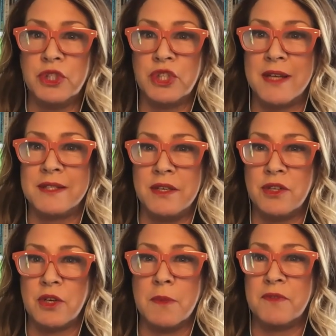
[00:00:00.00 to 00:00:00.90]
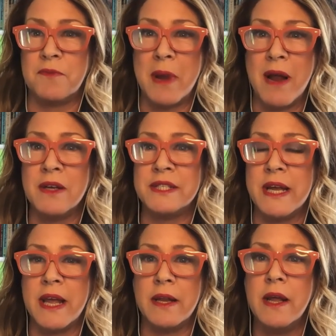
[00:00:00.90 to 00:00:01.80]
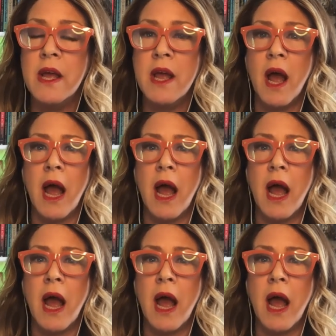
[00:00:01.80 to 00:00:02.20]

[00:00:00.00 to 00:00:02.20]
chest in terms of parenting, and mm.